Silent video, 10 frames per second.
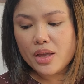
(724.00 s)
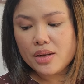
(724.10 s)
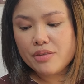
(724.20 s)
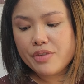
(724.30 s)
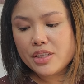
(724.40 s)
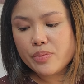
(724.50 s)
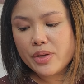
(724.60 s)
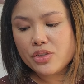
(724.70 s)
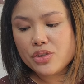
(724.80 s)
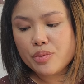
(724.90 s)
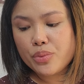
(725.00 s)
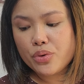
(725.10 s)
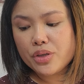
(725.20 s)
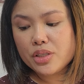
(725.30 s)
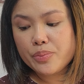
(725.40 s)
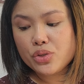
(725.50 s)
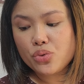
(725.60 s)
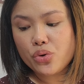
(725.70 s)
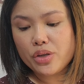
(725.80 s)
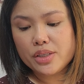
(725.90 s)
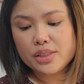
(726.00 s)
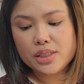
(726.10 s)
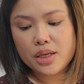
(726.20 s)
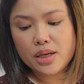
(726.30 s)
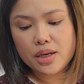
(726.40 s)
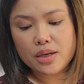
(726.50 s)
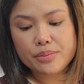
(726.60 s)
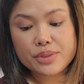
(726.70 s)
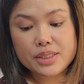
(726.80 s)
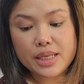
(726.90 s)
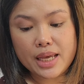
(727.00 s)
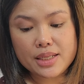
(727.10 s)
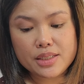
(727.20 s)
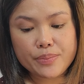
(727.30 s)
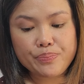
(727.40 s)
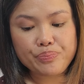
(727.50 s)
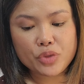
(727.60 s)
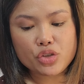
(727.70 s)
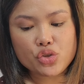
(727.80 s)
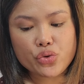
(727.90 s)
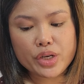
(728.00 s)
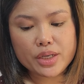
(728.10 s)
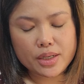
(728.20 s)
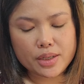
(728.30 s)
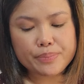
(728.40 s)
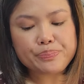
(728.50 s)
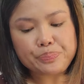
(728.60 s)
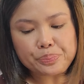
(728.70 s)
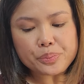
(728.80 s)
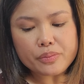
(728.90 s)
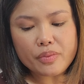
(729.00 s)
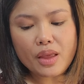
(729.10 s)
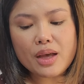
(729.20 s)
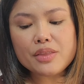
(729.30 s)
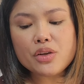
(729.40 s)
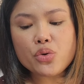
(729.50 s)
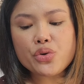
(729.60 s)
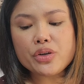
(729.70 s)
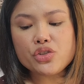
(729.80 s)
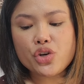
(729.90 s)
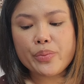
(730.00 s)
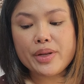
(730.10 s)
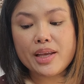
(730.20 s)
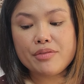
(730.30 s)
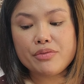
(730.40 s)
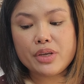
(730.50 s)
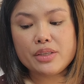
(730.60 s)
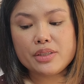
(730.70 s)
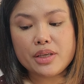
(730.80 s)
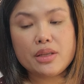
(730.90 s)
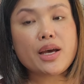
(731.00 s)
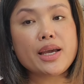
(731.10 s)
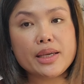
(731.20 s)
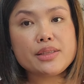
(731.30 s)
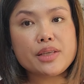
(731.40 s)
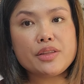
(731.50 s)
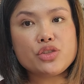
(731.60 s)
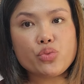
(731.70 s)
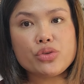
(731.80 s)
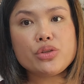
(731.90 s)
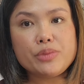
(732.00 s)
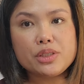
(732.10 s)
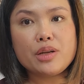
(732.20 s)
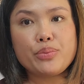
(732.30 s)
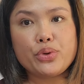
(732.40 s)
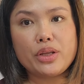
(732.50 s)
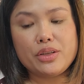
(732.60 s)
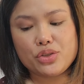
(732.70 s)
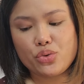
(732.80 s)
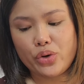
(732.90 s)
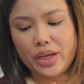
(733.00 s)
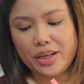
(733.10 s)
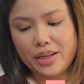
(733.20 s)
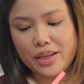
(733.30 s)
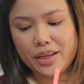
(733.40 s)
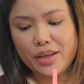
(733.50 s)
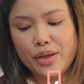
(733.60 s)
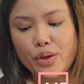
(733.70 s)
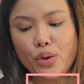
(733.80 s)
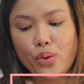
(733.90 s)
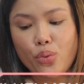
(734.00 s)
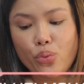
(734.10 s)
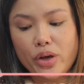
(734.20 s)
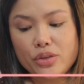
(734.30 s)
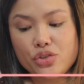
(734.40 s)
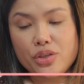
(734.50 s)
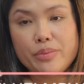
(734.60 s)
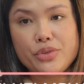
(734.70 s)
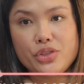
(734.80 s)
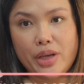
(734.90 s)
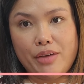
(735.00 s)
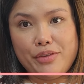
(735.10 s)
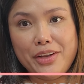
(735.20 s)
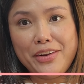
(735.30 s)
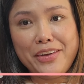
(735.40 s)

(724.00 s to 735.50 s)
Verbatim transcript: Defense Minister Boris Pistorius said during at the Northern German Navy base, and I can say this word, so I'm just gonna put it in the screen. Wilhelmshaven.